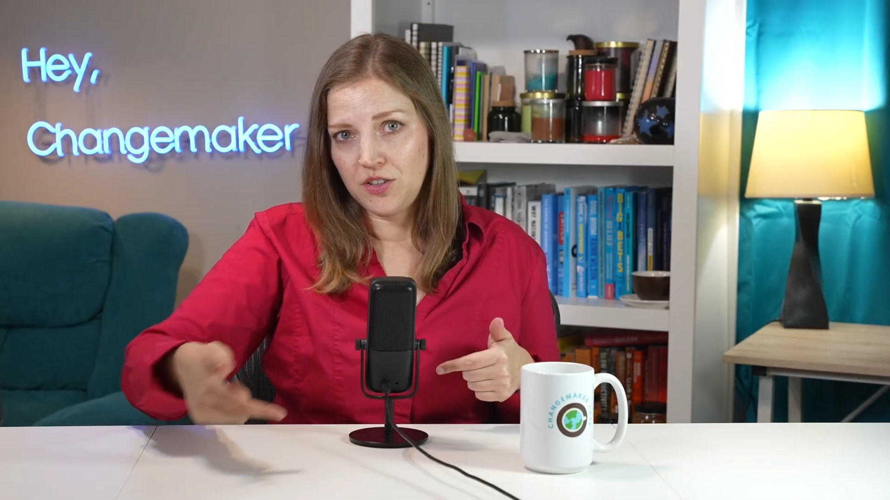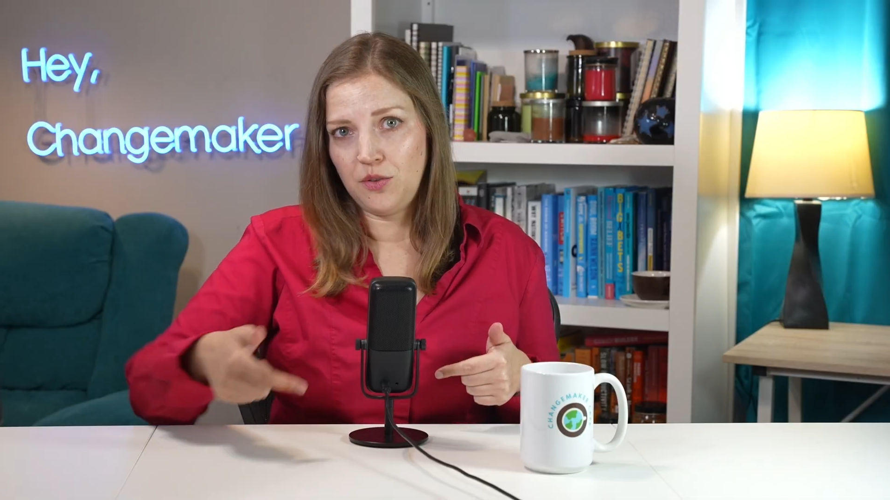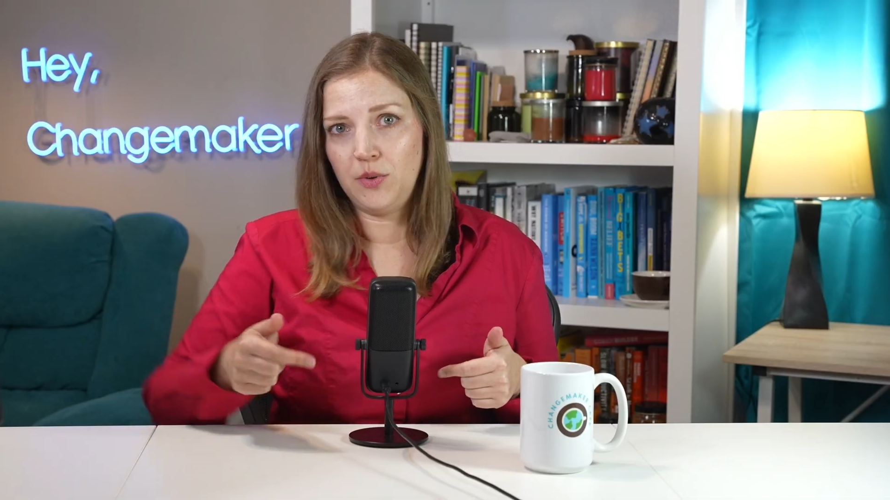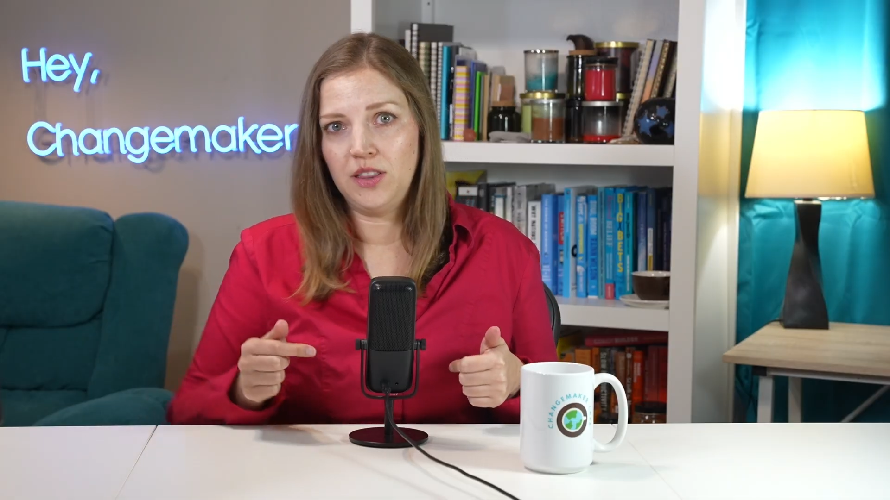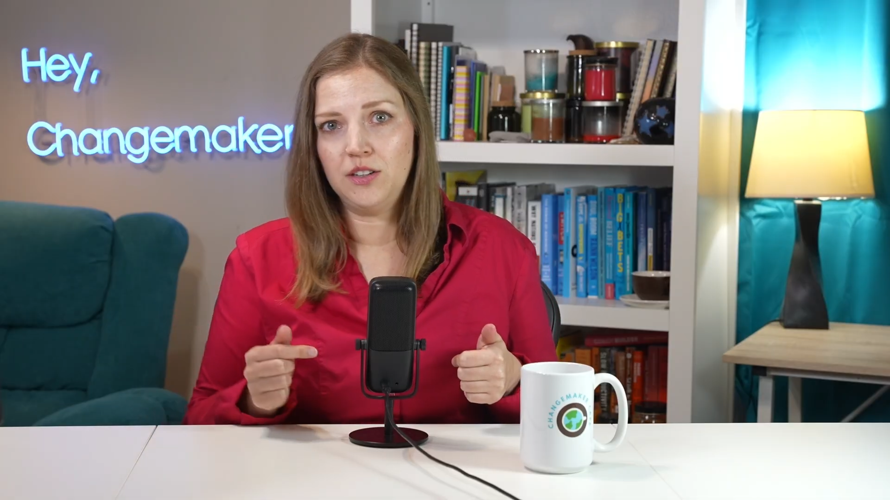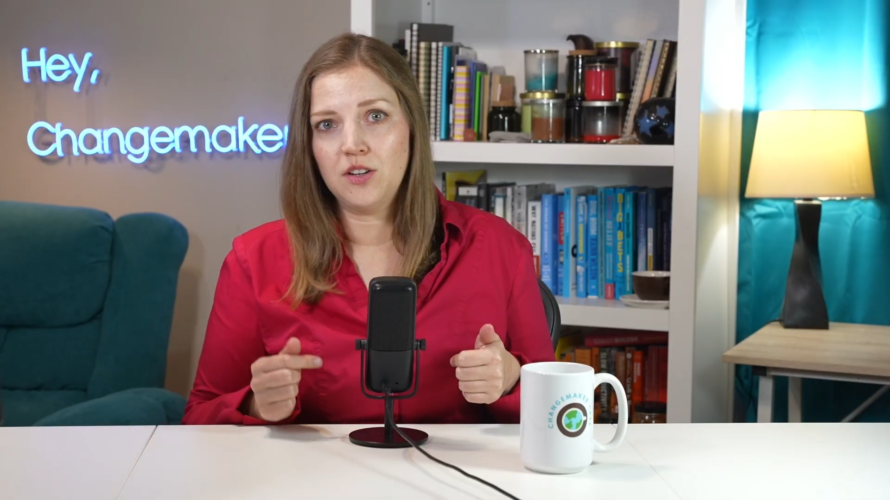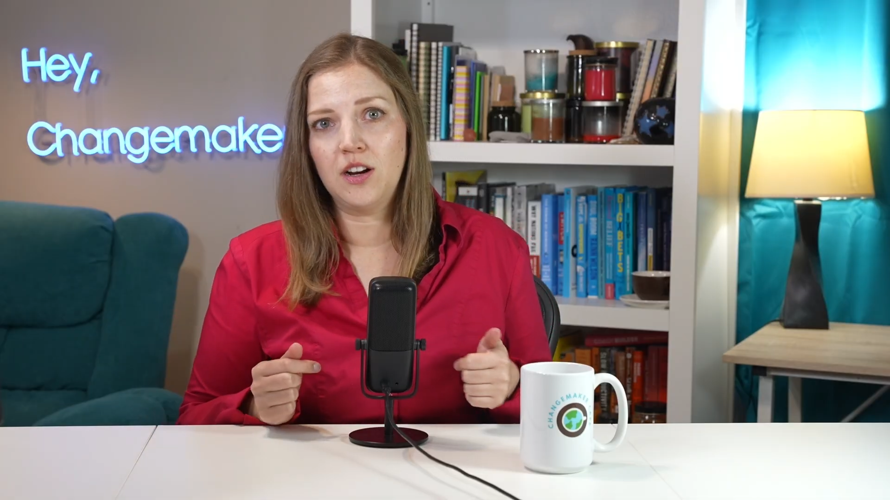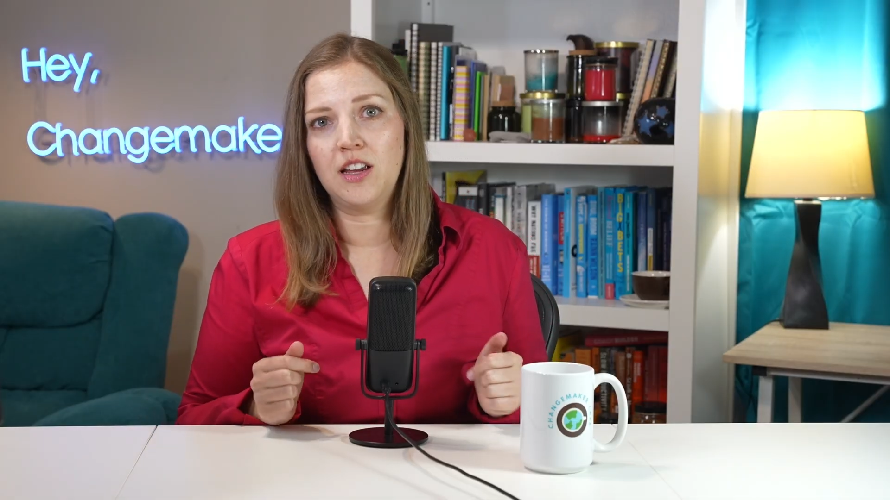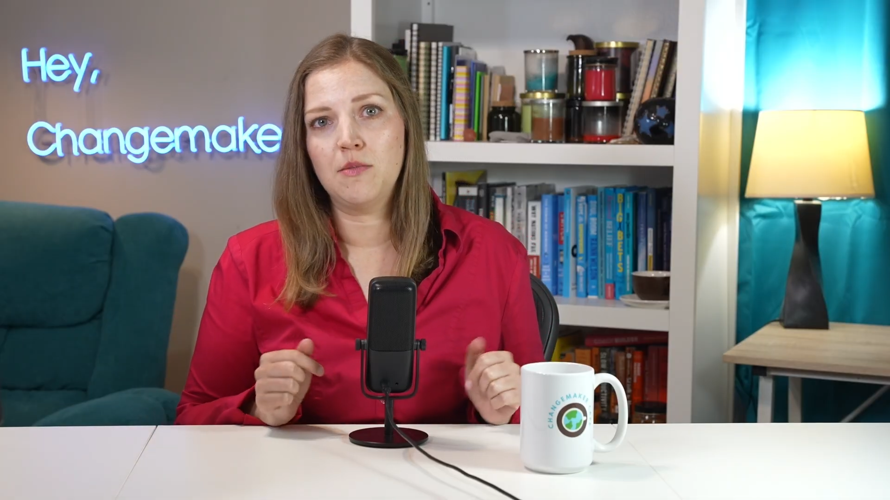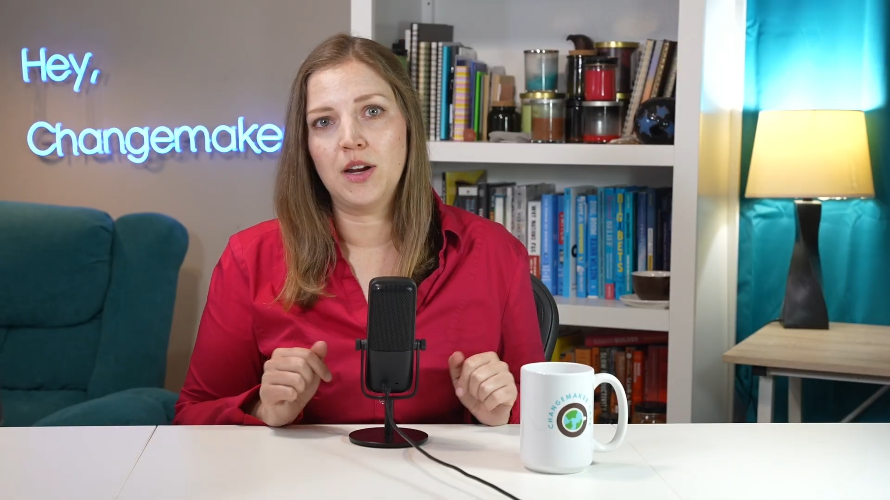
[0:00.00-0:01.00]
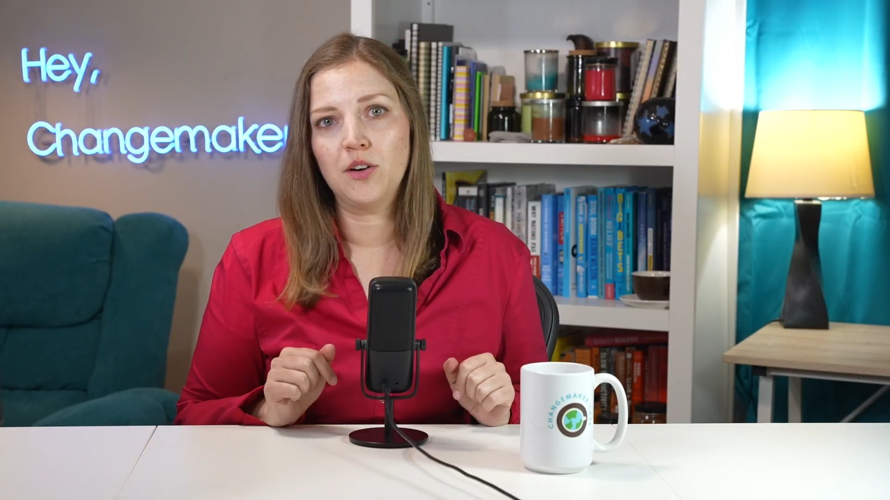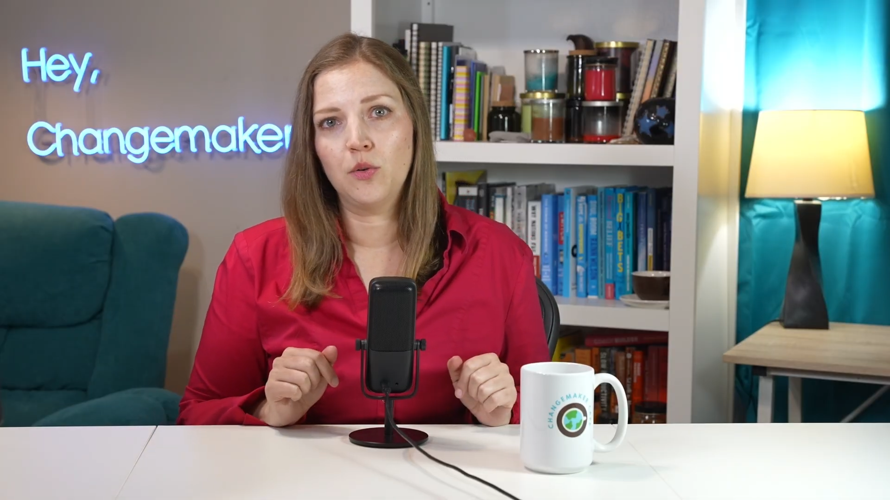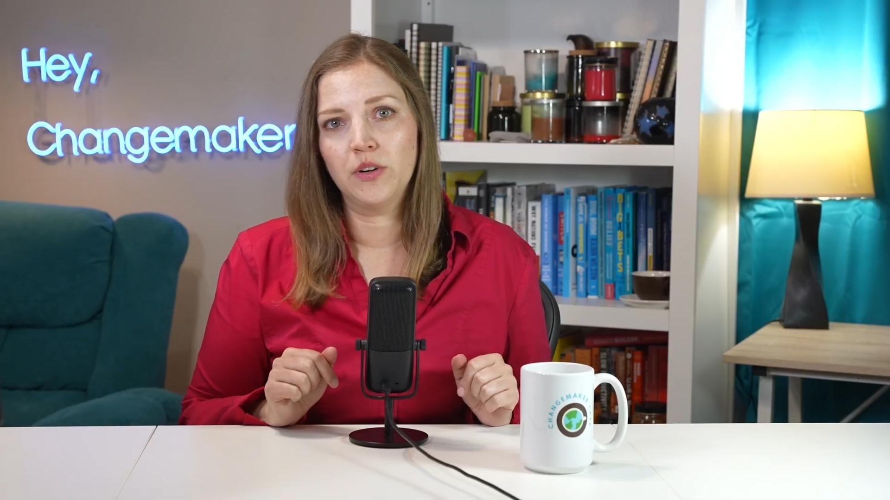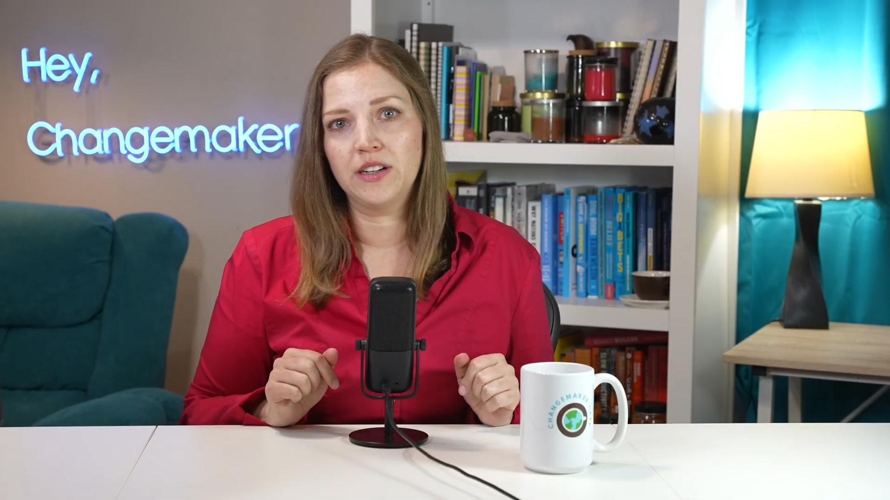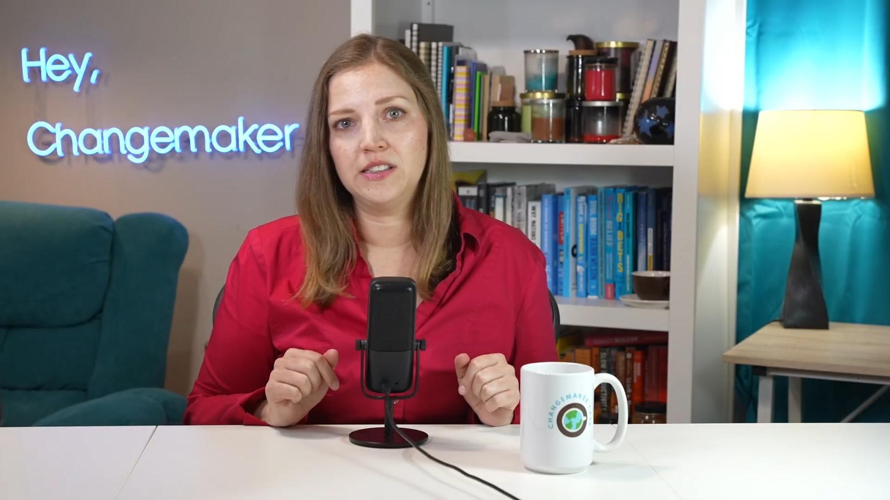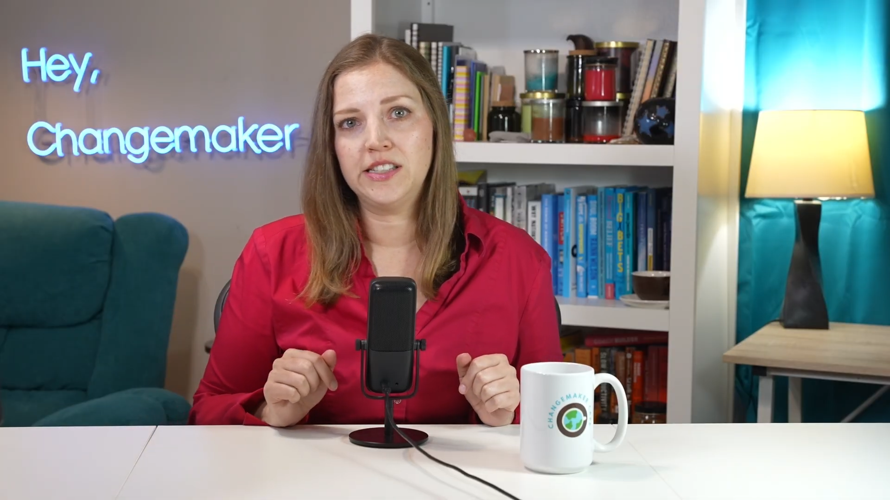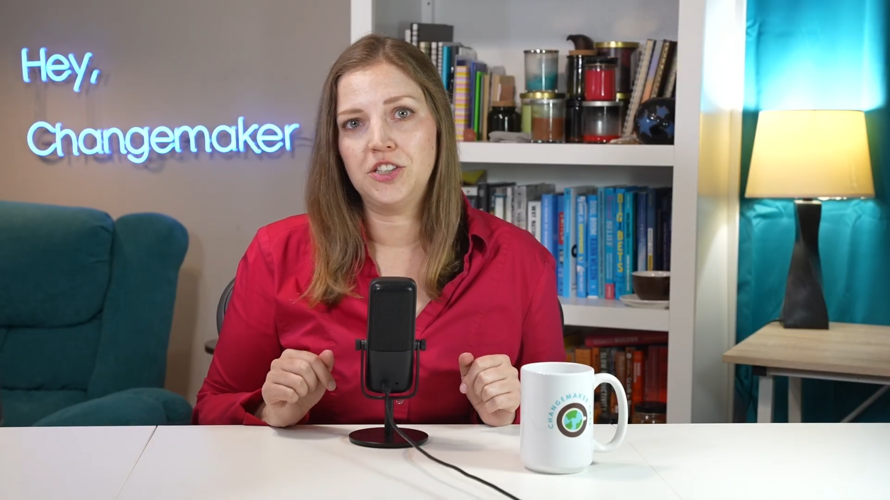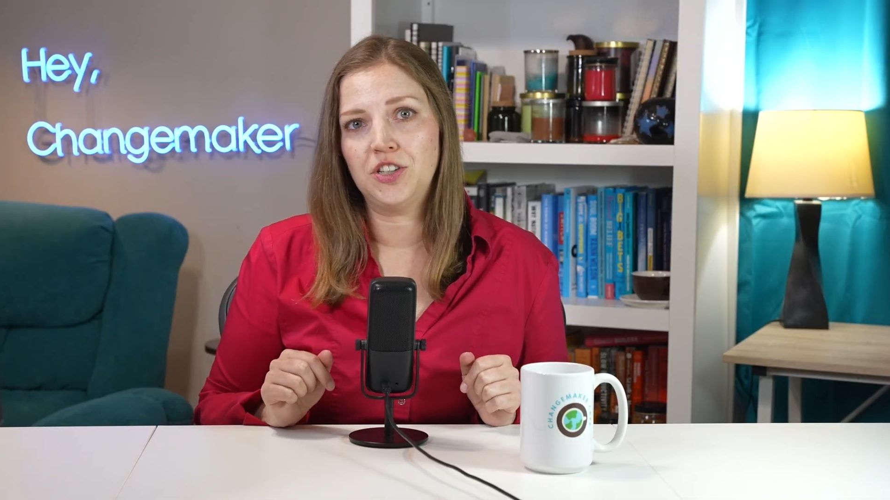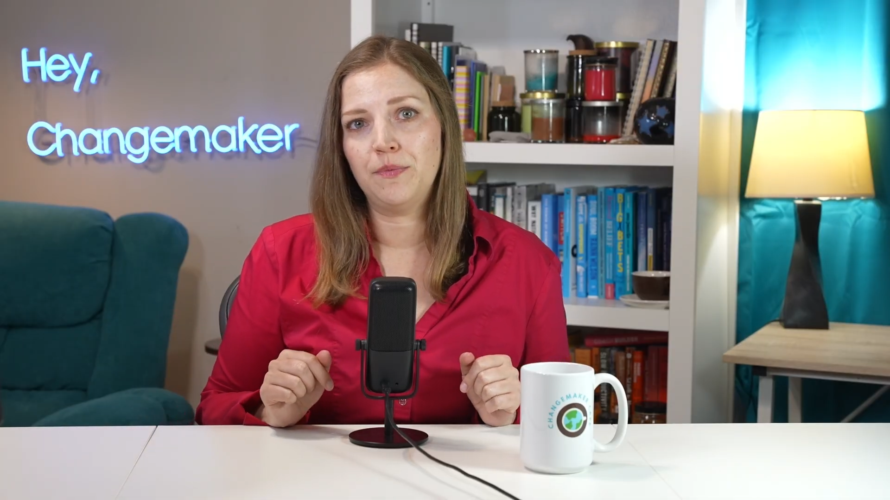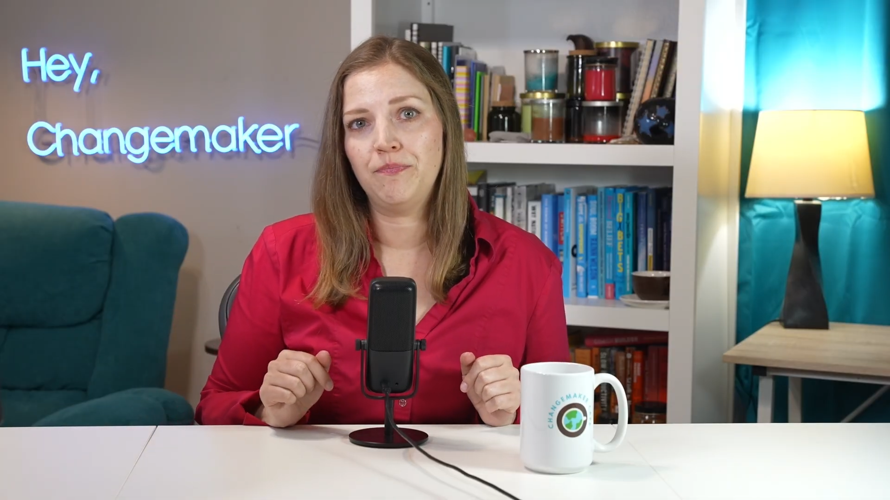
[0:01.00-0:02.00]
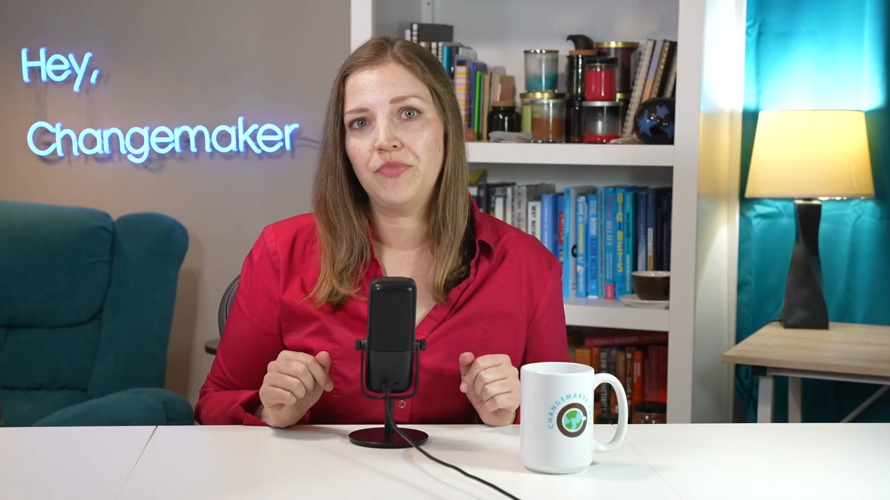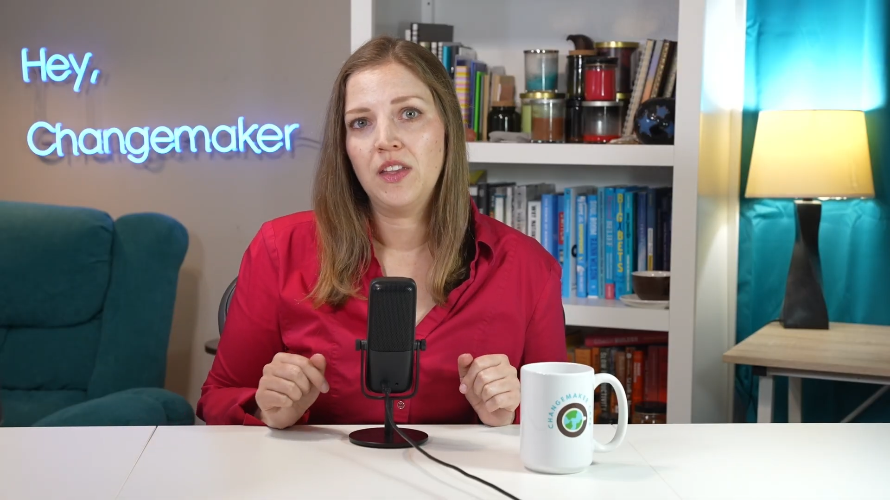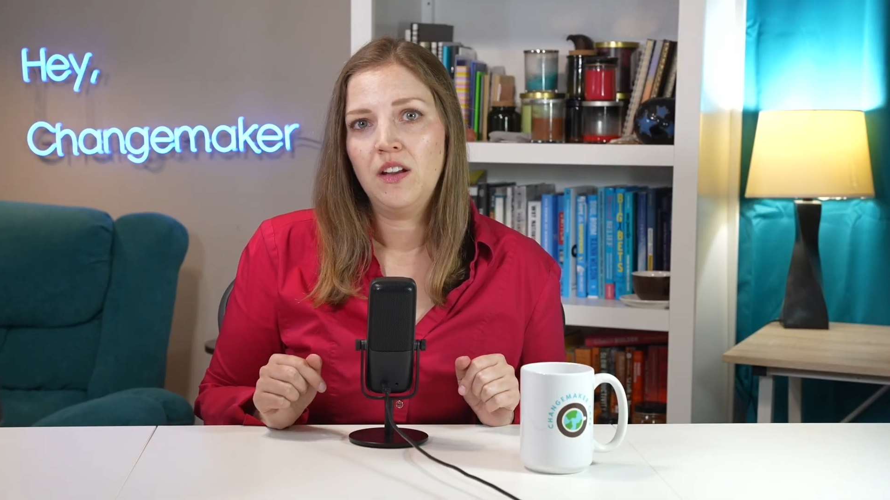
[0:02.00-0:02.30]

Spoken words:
to when they're talking about your organization.